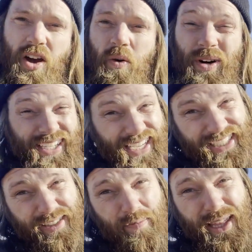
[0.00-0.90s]
when it
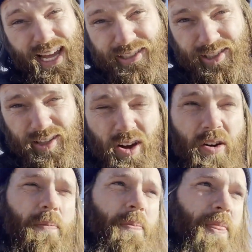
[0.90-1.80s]
gets to be that
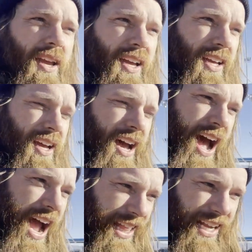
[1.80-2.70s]
slow,
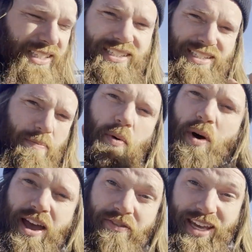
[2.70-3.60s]
I like to step
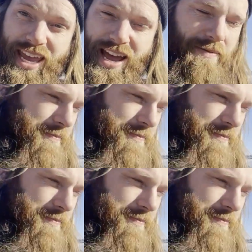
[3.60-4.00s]
away if I can